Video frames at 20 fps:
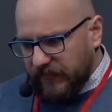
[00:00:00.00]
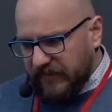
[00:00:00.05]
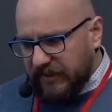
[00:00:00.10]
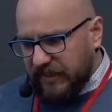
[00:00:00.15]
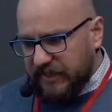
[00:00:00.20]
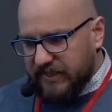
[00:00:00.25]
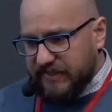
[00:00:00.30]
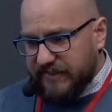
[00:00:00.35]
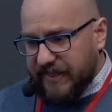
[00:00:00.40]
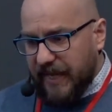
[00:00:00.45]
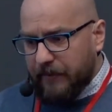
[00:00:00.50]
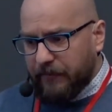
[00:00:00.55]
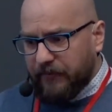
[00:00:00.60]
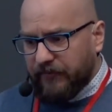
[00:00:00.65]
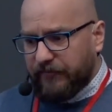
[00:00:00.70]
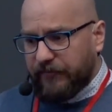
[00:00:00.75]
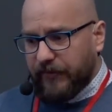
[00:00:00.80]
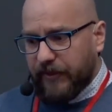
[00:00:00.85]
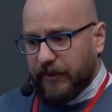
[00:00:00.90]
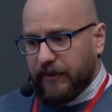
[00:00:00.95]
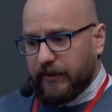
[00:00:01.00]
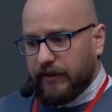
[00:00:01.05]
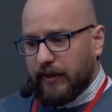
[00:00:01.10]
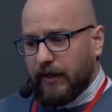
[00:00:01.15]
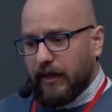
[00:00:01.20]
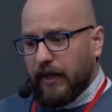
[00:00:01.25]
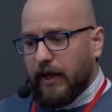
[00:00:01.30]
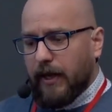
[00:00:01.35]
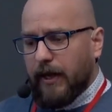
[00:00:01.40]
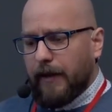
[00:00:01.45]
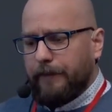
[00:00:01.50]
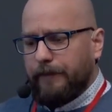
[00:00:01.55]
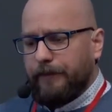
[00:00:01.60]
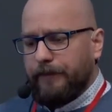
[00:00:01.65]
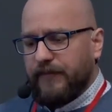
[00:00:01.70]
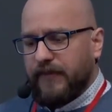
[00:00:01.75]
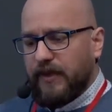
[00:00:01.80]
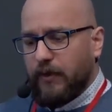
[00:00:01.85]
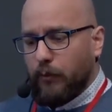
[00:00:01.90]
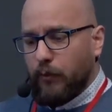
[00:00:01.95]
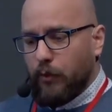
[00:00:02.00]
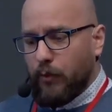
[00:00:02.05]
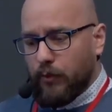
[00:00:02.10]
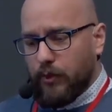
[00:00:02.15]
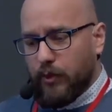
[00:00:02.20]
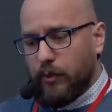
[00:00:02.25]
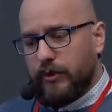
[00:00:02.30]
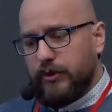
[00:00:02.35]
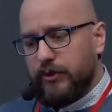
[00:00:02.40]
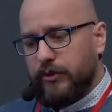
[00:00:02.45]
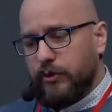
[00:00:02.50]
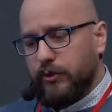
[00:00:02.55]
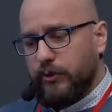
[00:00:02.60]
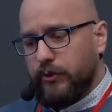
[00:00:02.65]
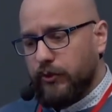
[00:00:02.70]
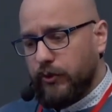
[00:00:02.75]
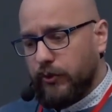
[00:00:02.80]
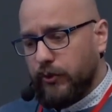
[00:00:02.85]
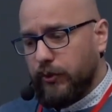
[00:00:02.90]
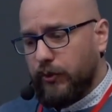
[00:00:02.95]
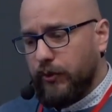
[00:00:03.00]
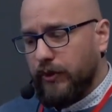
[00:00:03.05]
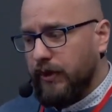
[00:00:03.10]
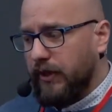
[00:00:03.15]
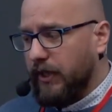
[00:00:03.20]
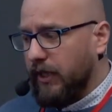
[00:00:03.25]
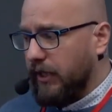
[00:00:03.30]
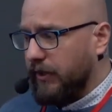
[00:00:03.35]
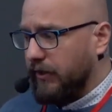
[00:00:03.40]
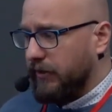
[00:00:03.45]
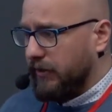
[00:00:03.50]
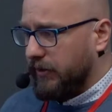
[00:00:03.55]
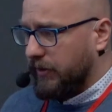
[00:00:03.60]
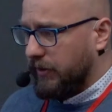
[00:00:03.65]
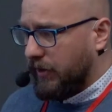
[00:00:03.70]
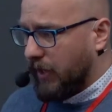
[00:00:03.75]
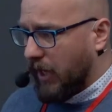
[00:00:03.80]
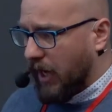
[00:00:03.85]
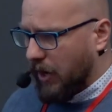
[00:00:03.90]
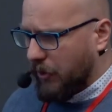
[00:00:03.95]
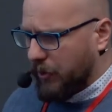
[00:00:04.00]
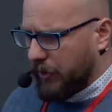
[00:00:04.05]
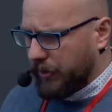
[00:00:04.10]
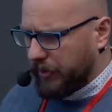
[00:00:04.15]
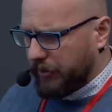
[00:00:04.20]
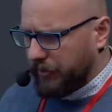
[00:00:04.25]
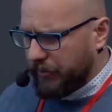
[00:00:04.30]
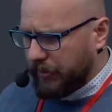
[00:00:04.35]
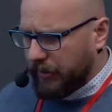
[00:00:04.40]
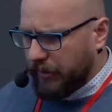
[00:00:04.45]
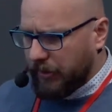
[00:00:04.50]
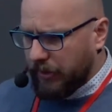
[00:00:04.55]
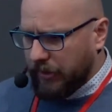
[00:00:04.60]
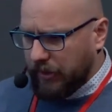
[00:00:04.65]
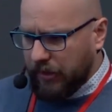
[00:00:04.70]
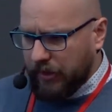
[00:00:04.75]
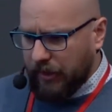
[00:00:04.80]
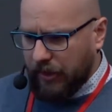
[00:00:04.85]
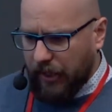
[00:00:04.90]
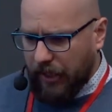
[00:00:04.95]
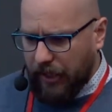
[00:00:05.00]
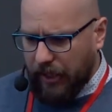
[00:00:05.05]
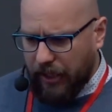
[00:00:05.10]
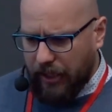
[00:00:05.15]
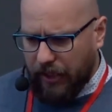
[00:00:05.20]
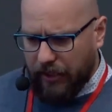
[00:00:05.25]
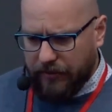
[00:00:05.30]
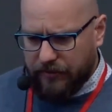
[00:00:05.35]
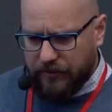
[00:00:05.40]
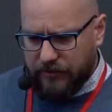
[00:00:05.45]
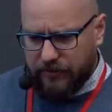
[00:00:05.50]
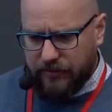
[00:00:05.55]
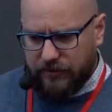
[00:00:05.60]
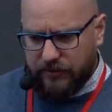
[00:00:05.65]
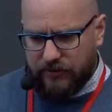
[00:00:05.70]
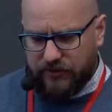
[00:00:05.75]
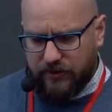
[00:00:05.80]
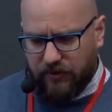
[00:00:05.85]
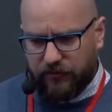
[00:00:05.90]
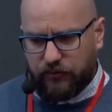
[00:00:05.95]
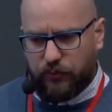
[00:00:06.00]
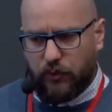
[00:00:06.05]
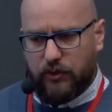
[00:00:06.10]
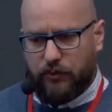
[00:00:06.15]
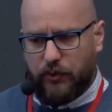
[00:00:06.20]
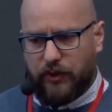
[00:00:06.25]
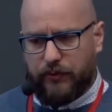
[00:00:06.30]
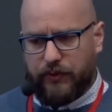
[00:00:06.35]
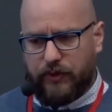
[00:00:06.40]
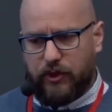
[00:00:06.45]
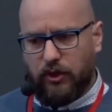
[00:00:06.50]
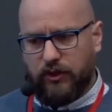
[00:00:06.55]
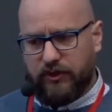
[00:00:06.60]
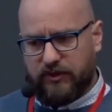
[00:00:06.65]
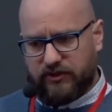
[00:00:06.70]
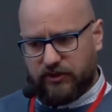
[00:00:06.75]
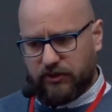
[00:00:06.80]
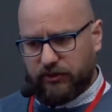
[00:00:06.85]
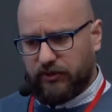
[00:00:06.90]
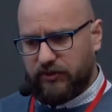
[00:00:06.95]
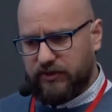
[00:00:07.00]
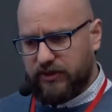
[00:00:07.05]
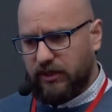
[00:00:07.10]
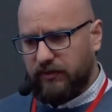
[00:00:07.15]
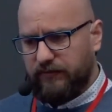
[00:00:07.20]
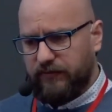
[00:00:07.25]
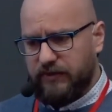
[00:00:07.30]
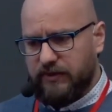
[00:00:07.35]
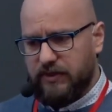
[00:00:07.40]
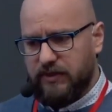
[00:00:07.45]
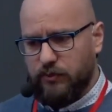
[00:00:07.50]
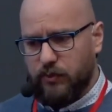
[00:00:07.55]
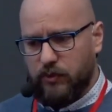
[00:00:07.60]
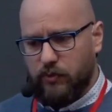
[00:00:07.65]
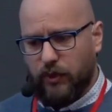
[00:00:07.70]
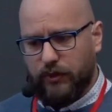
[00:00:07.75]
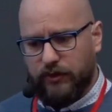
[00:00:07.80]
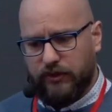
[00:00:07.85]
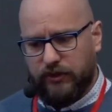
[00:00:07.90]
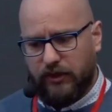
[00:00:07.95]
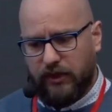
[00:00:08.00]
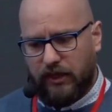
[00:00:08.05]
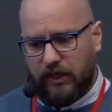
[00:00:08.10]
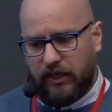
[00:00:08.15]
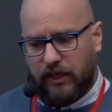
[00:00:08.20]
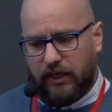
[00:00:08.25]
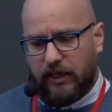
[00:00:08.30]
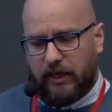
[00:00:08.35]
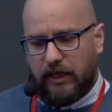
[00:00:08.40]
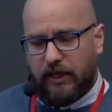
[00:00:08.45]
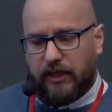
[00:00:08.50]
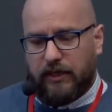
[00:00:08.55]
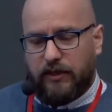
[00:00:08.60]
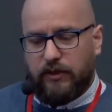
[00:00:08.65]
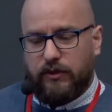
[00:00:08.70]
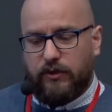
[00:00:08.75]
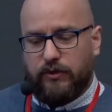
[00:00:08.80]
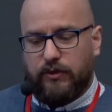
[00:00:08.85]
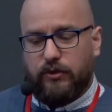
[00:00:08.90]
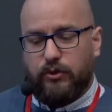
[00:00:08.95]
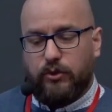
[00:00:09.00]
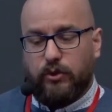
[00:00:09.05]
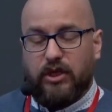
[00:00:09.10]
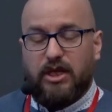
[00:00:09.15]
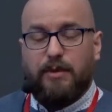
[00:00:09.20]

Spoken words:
The same thing we want to do in our software when we call external services. We want to